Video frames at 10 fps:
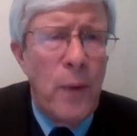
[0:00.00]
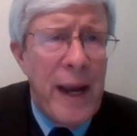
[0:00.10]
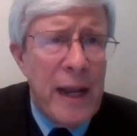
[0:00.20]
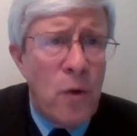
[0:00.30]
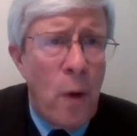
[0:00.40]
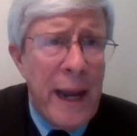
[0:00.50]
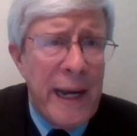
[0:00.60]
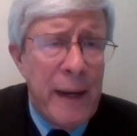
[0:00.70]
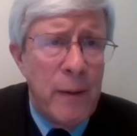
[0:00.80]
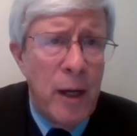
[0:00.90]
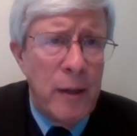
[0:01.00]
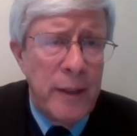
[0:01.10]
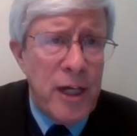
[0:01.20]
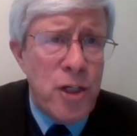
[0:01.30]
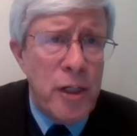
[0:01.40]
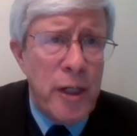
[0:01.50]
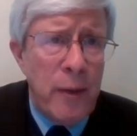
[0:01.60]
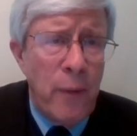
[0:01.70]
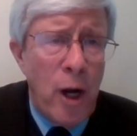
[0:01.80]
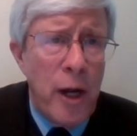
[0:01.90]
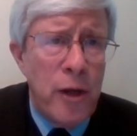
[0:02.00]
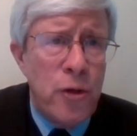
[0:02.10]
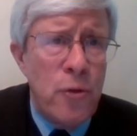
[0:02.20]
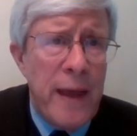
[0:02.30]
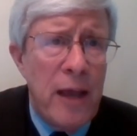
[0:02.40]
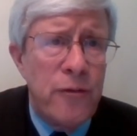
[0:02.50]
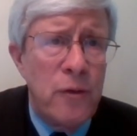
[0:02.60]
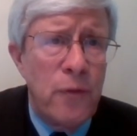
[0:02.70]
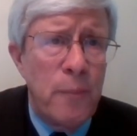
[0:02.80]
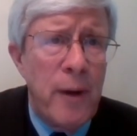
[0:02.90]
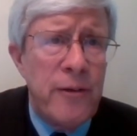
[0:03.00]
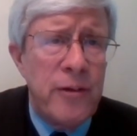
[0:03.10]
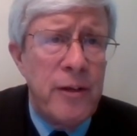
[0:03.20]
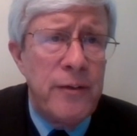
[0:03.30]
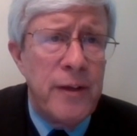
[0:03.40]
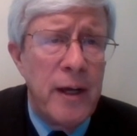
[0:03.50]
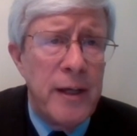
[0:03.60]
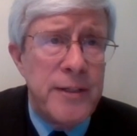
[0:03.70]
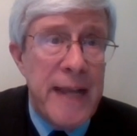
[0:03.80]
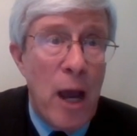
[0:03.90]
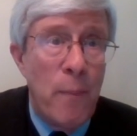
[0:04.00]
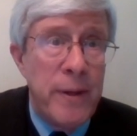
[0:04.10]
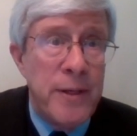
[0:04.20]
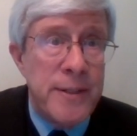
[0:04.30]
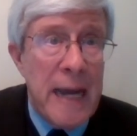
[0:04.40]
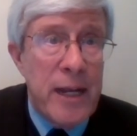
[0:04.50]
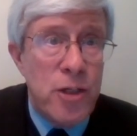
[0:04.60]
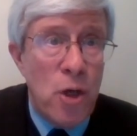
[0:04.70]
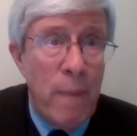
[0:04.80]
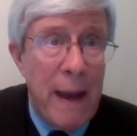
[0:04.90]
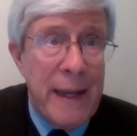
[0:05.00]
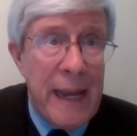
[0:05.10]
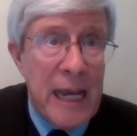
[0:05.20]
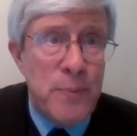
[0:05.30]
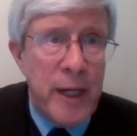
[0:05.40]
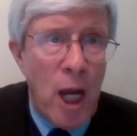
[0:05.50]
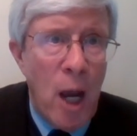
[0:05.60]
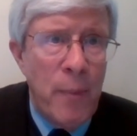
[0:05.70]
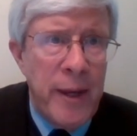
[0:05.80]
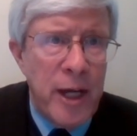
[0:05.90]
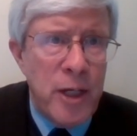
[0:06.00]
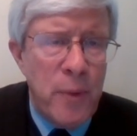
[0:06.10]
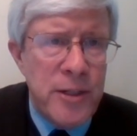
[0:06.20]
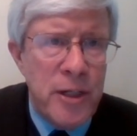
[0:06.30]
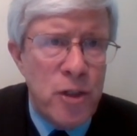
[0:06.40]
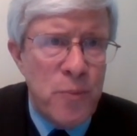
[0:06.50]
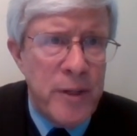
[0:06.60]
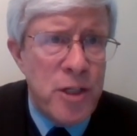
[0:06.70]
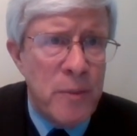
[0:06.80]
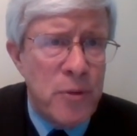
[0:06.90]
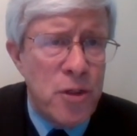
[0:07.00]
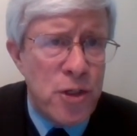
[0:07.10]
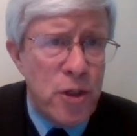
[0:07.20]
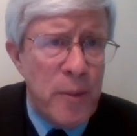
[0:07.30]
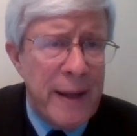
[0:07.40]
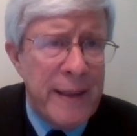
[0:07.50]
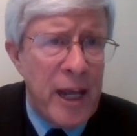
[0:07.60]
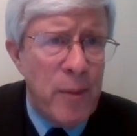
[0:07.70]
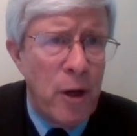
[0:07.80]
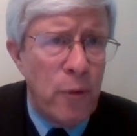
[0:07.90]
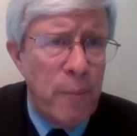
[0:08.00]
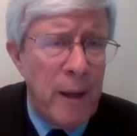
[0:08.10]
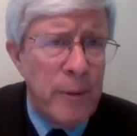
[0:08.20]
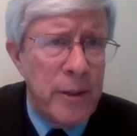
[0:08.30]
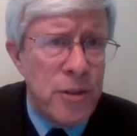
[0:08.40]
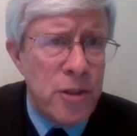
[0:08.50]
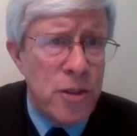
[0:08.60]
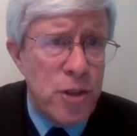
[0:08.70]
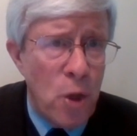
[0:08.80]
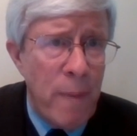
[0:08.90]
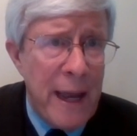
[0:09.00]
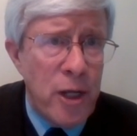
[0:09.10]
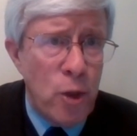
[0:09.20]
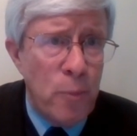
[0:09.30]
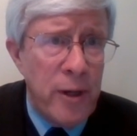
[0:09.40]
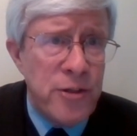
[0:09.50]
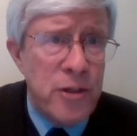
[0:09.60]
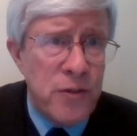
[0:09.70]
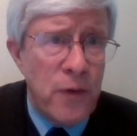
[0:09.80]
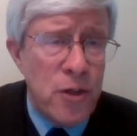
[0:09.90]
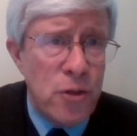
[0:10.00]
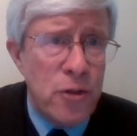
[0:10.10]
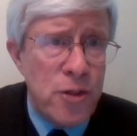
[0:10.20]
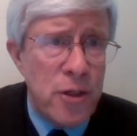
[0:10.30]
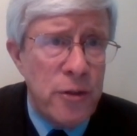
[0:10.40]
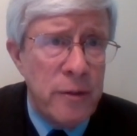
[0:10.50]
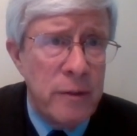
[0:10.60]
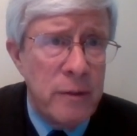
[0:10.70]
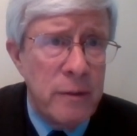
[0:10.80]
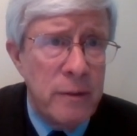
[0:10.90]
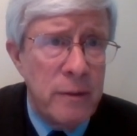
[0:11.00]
Uh, we had quite a uh, election that went on in two thousand for president. Uh, it's now been decided Joe Biden has become the next president. There's been some concern about that among Republicans. Is Joe Biden your president as far as you're concerned?